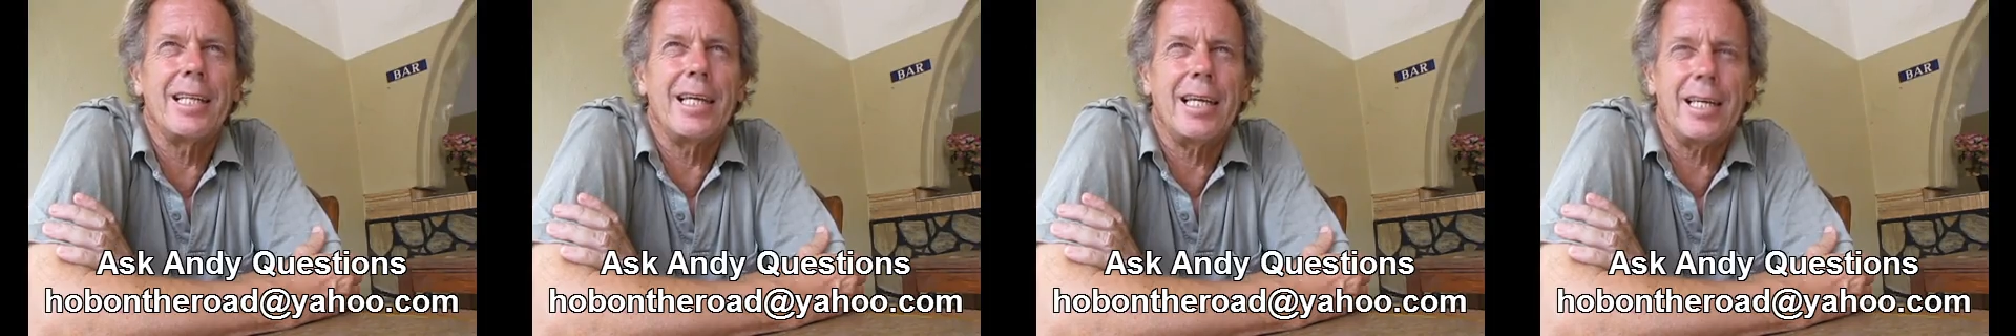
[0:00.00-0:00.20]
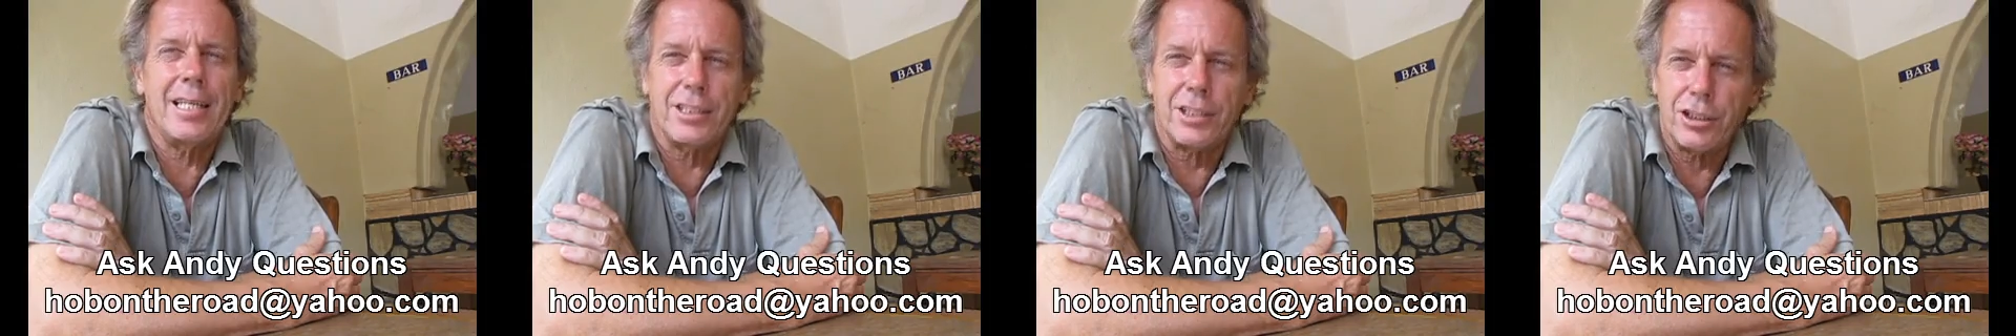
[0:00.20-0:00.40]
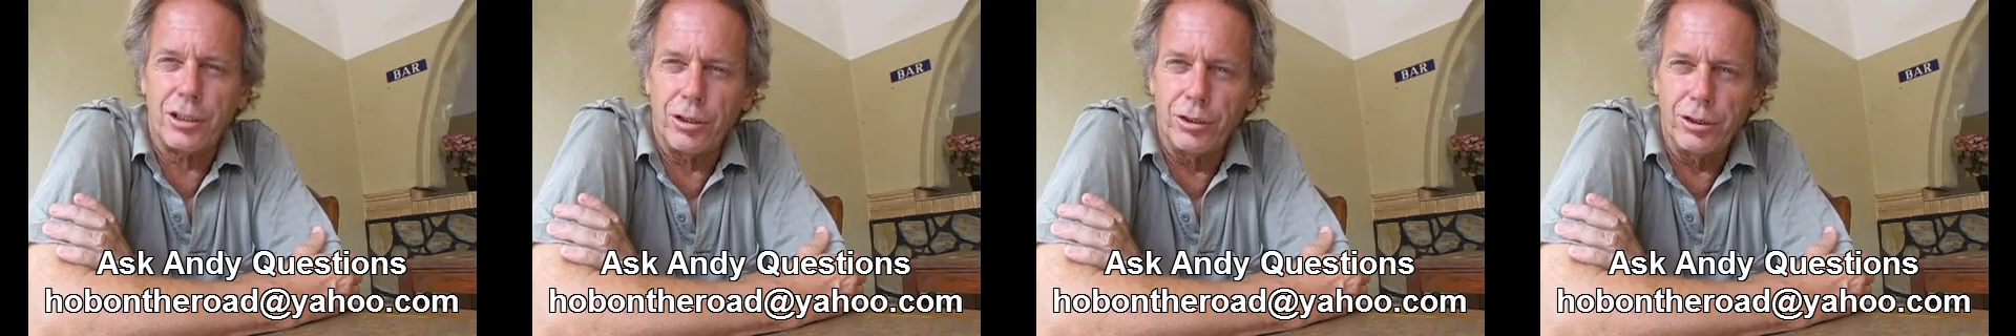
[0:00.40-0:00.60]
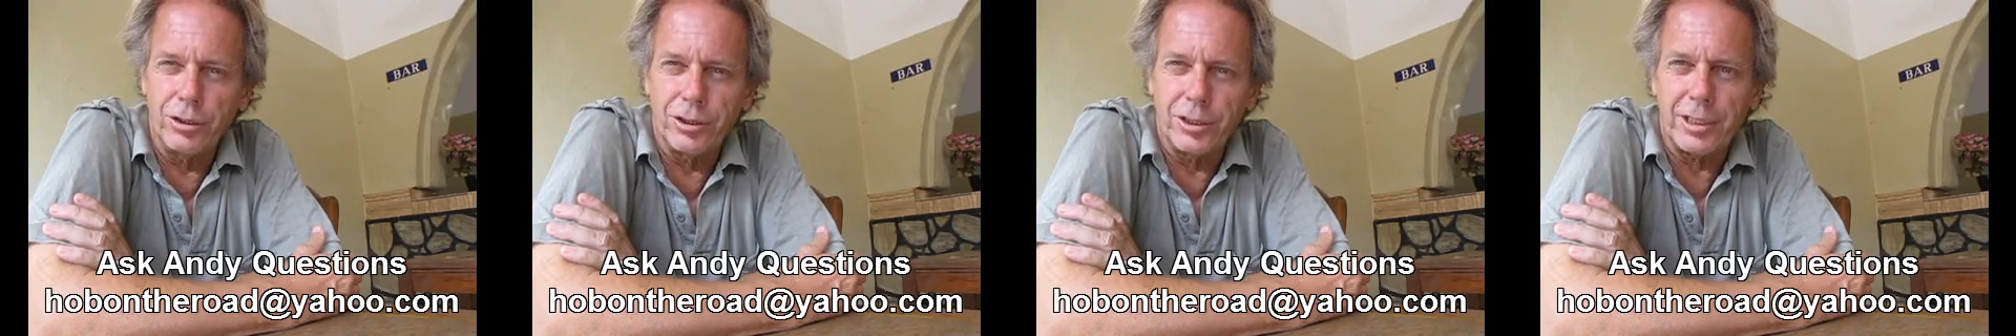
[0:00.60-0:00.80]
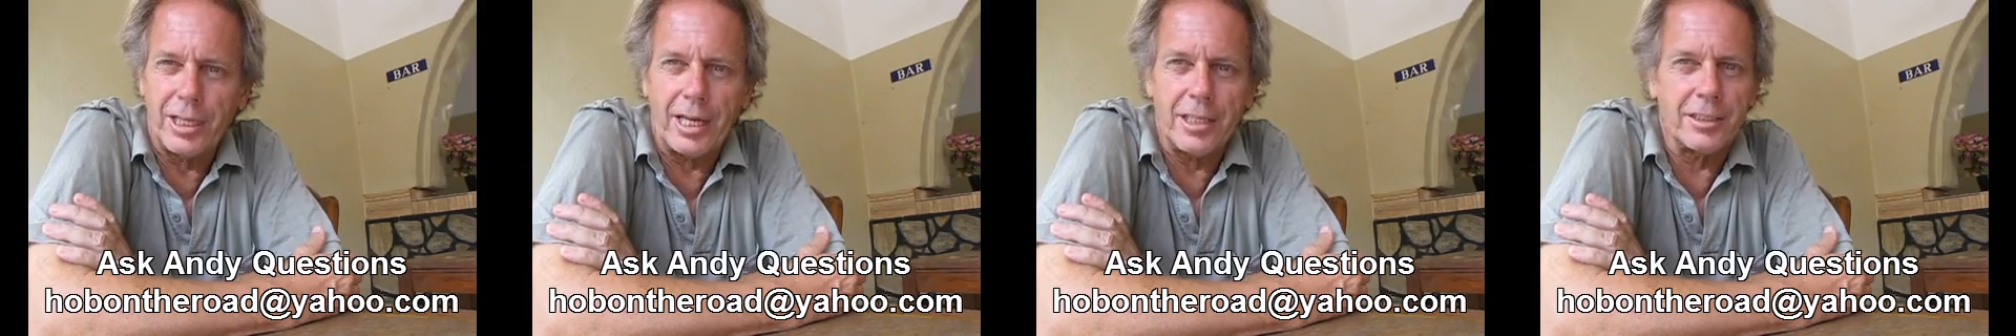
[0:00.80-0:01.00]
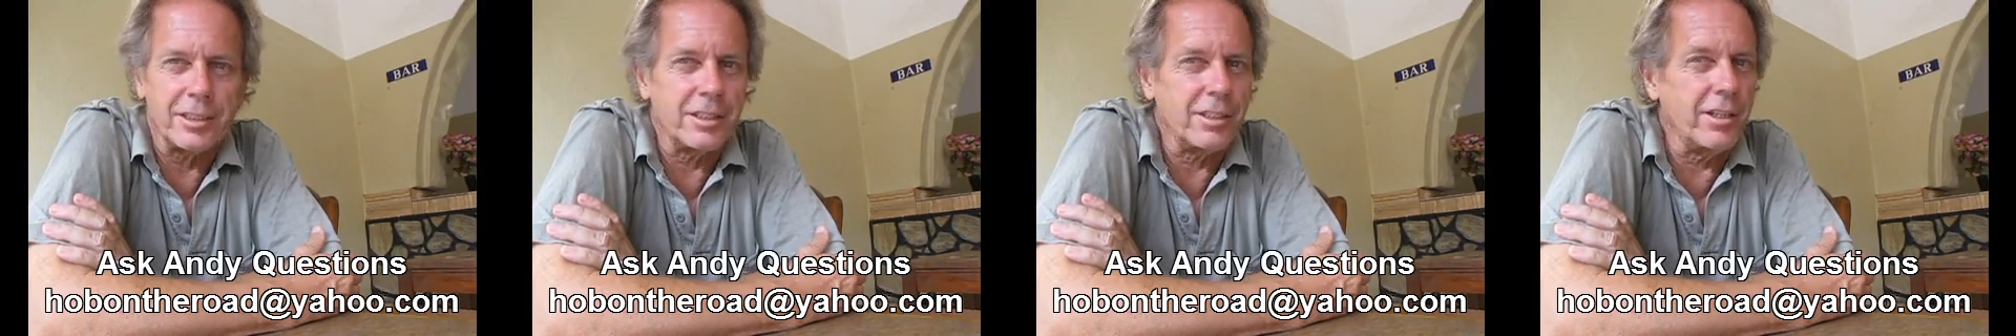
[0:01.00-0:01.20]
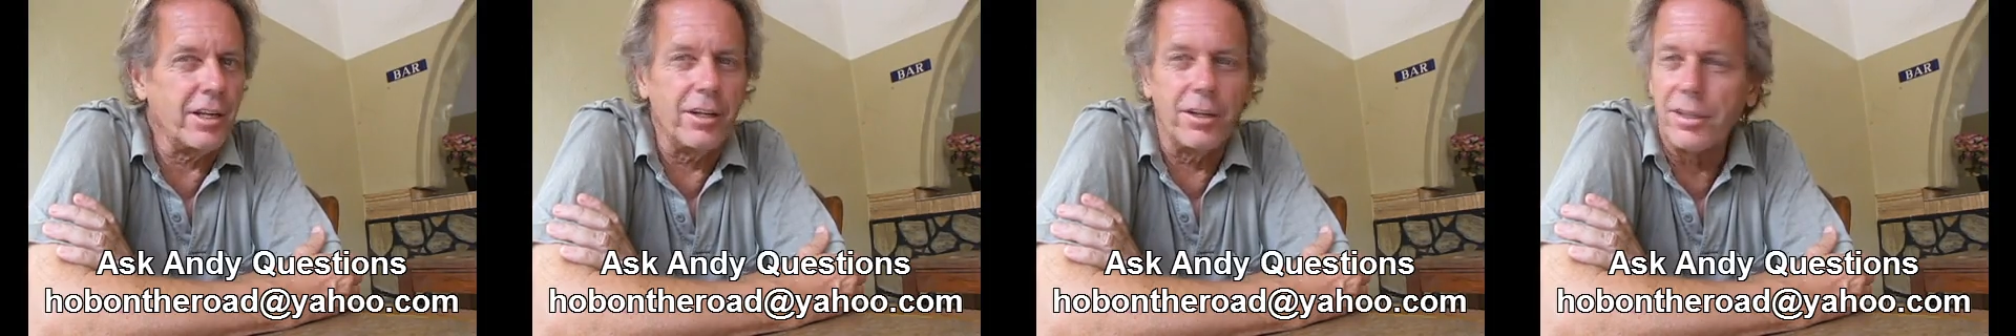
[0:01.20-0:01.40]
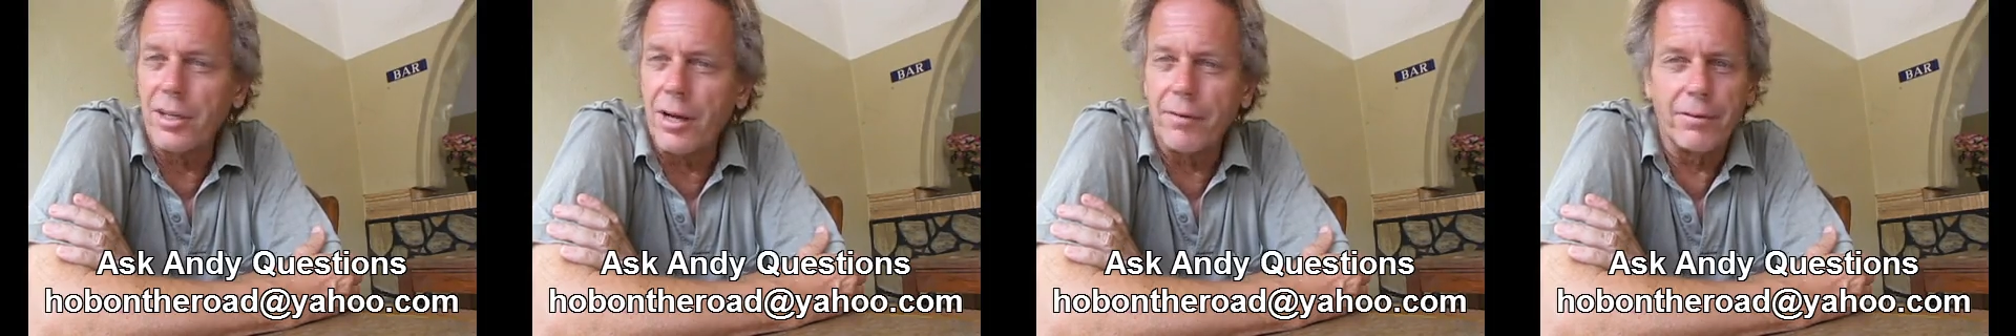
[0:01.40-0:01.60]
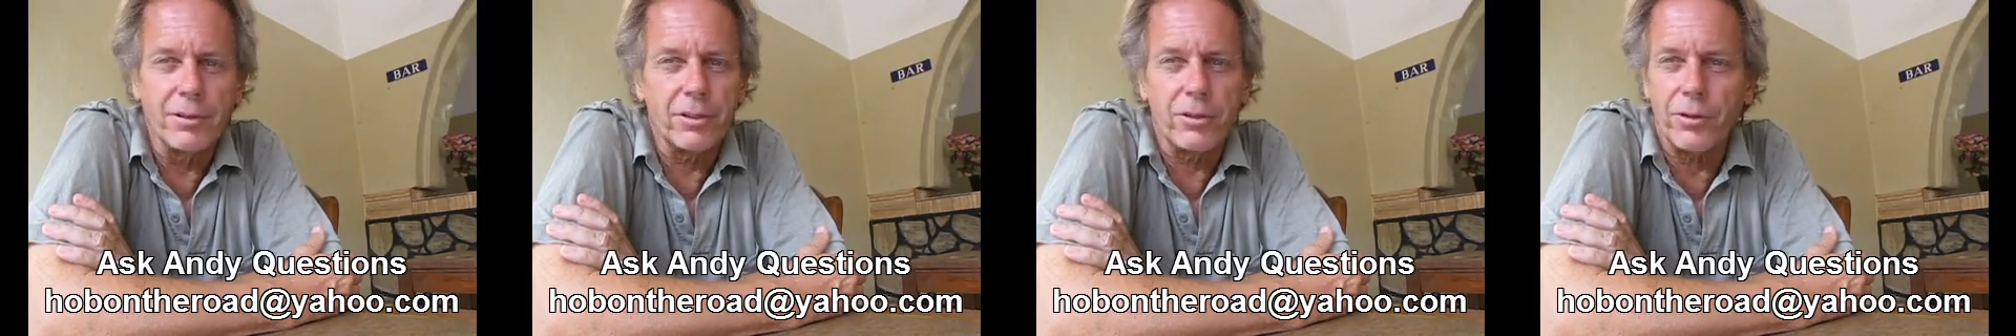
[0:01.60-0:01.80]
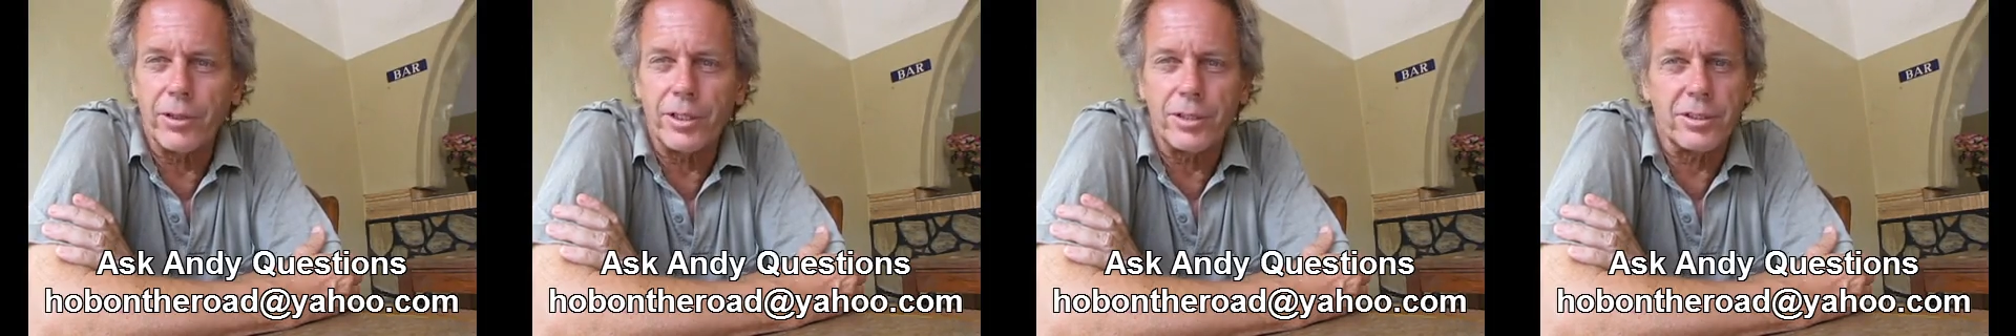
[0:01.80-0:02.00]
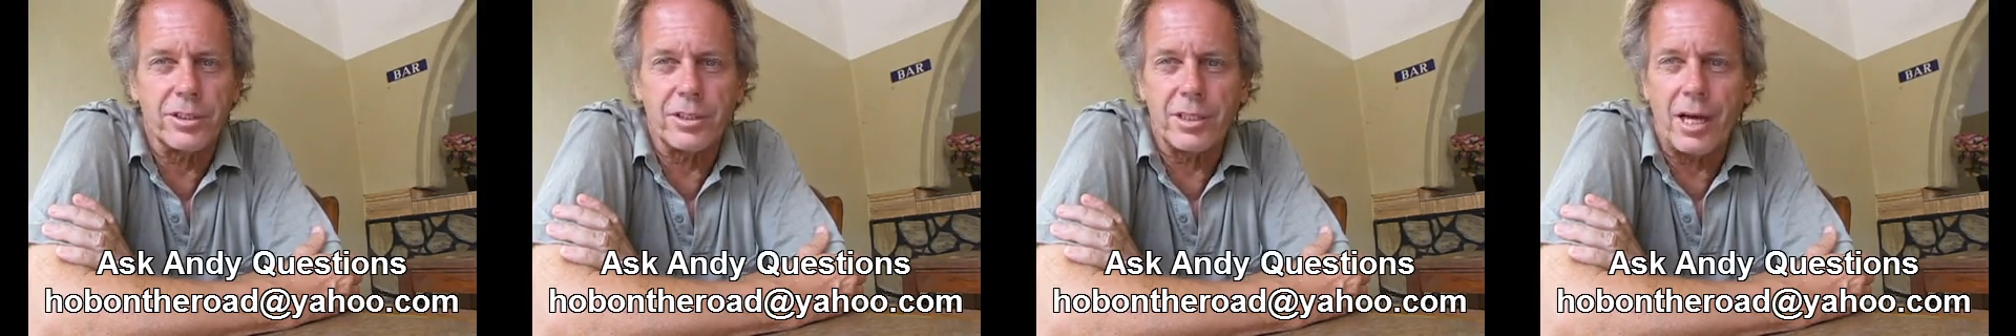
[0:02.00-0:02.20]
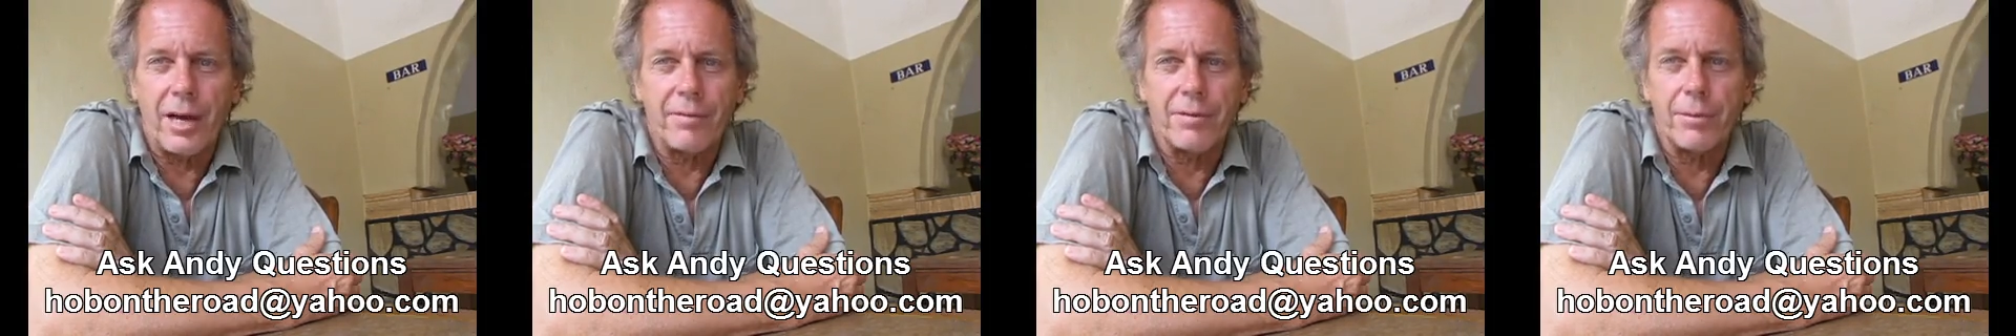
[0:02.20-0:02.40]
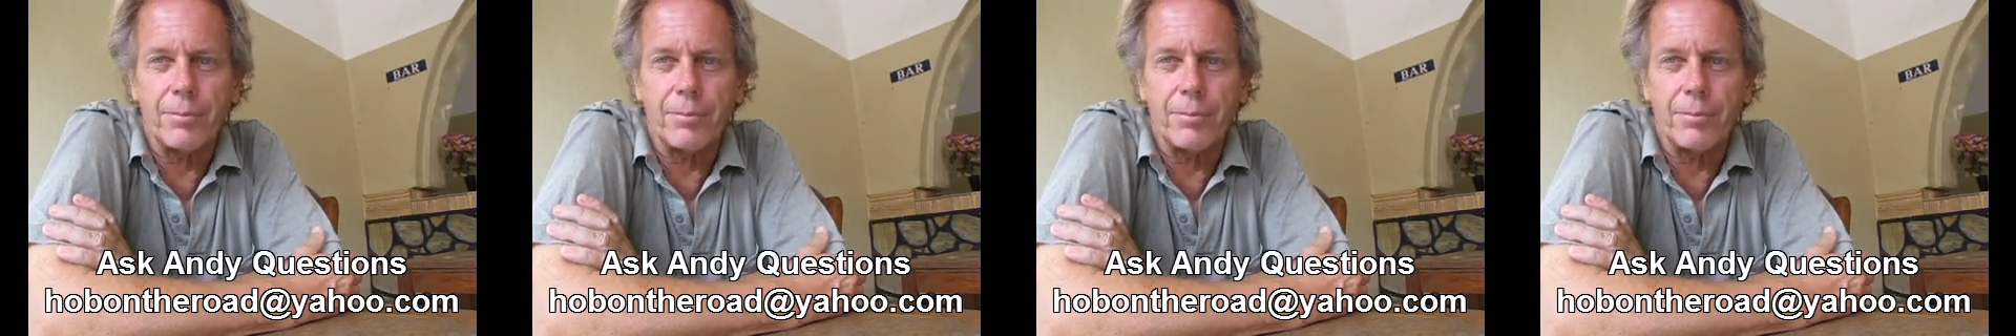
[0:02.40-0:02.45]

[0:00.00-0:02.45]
get social status. They're never going to solve